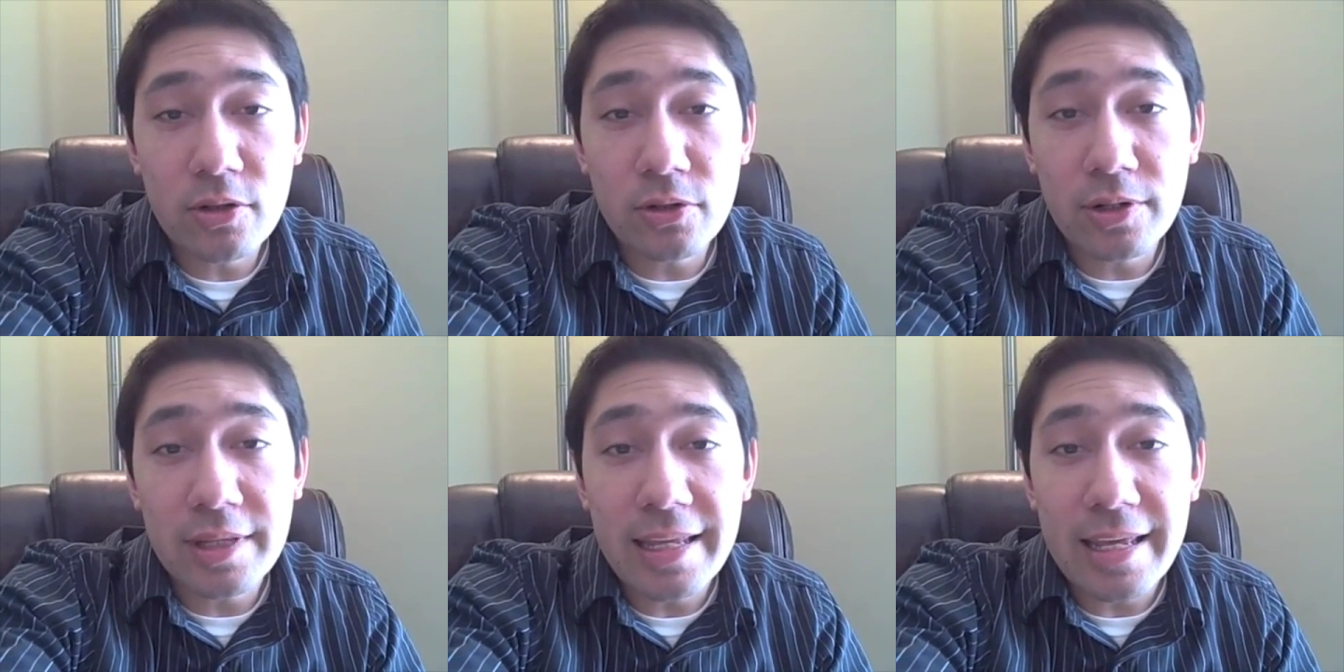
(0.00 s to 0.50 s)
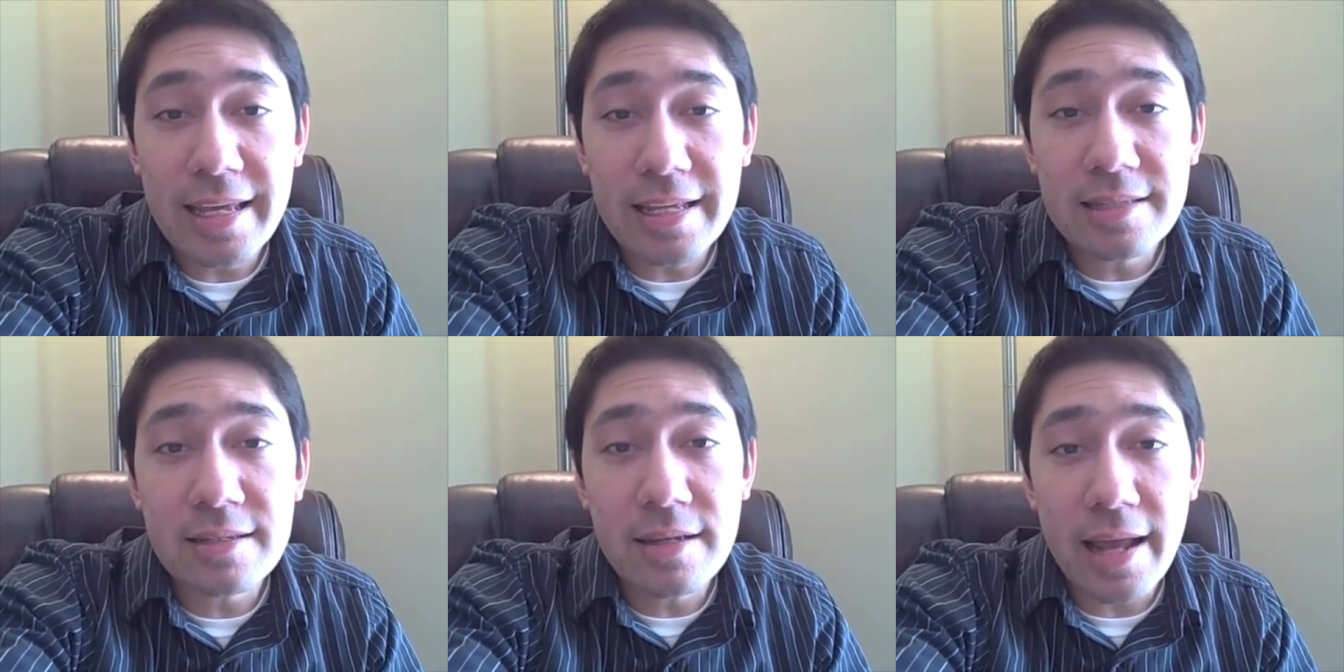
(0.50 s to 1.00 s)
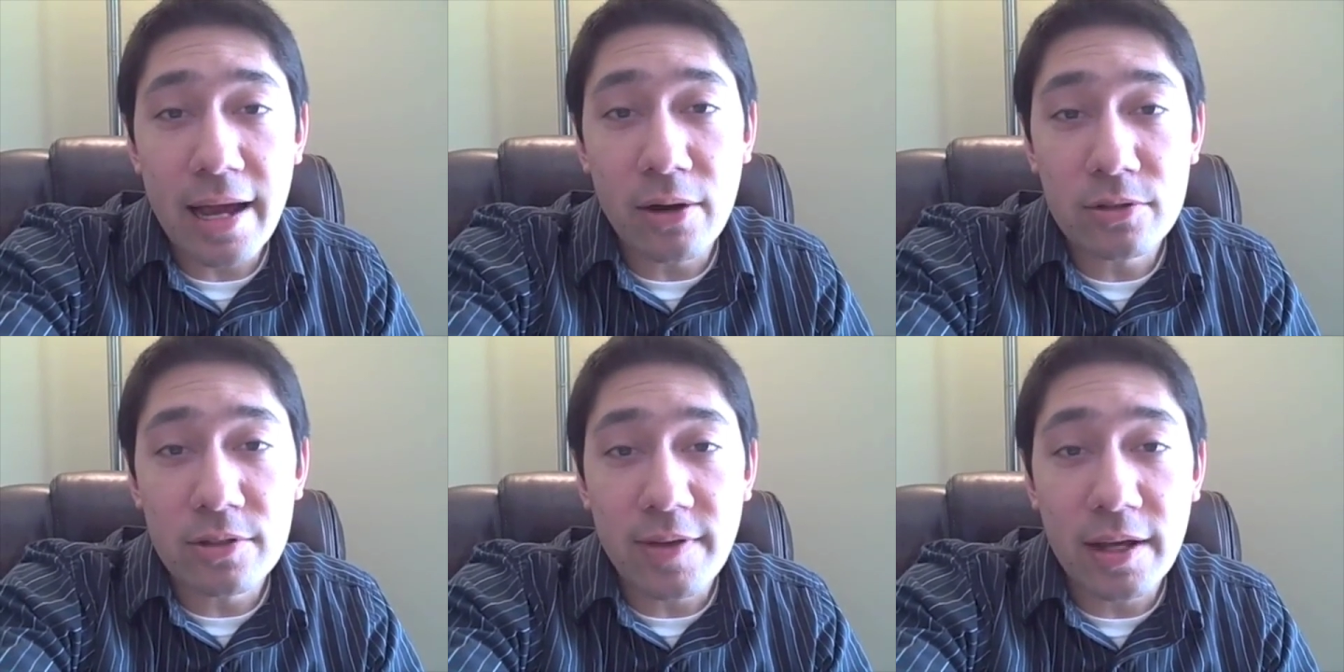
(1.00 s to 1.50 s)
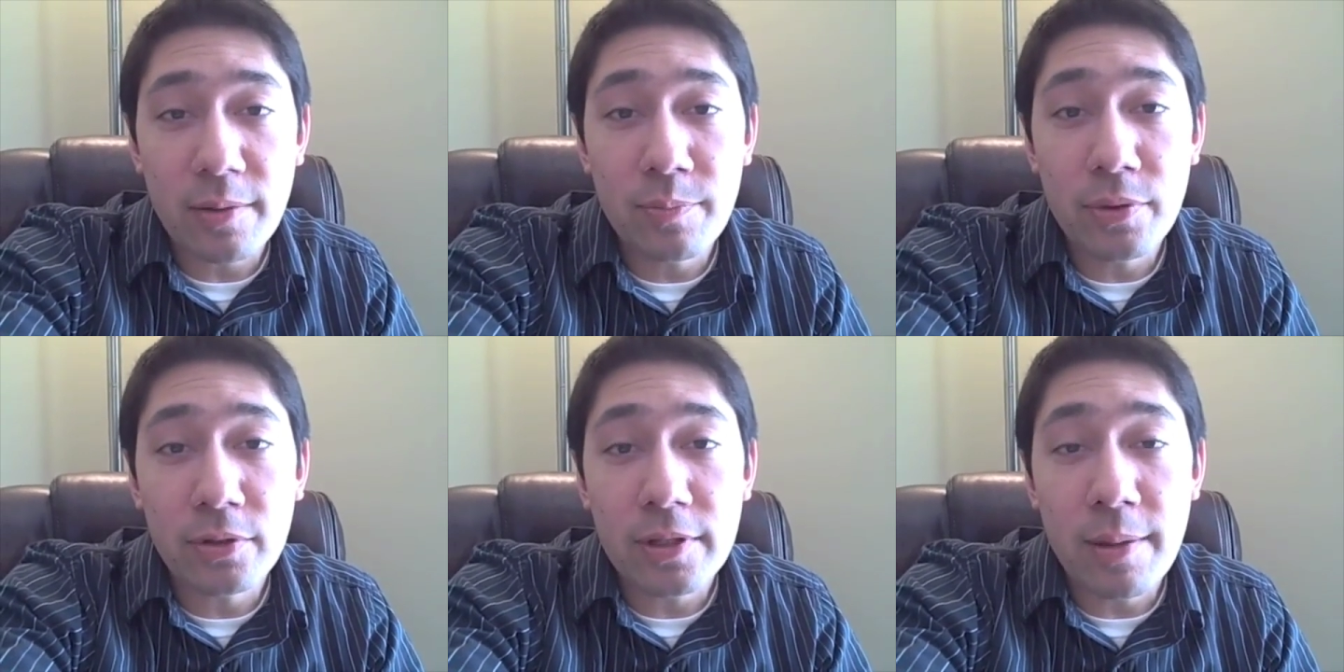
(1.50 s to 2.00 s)
learn the ins and outs of how to
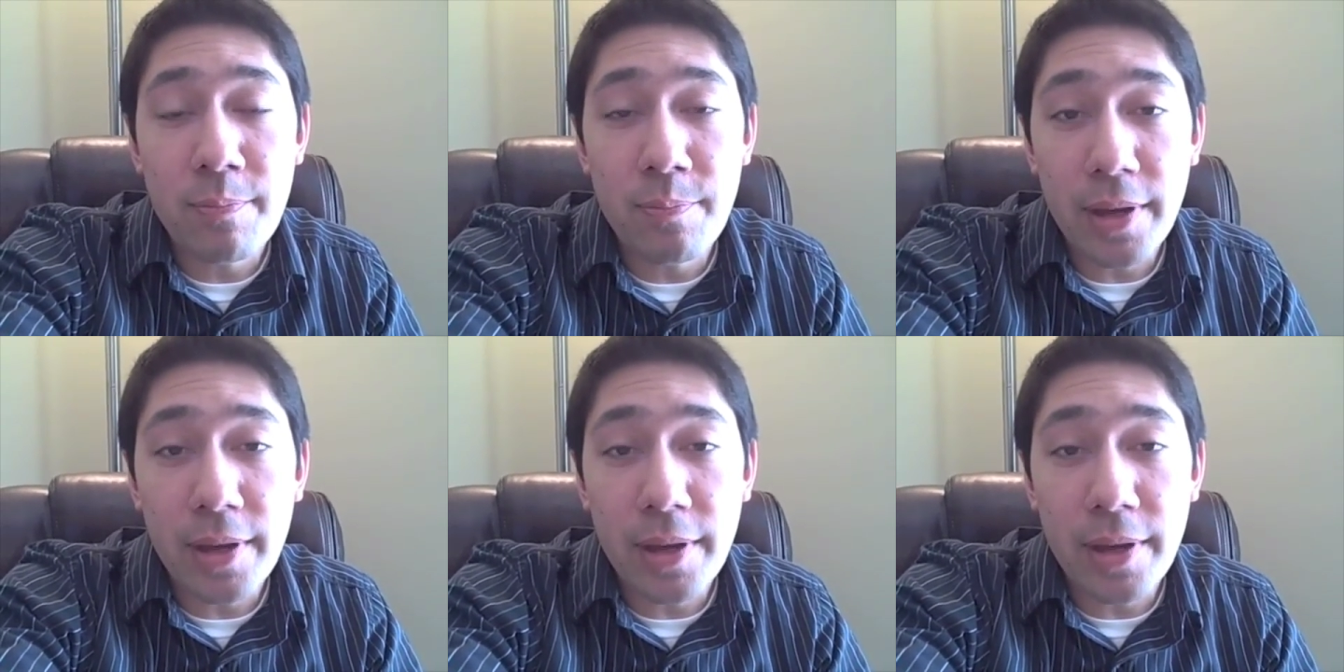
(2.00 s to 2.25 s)
build a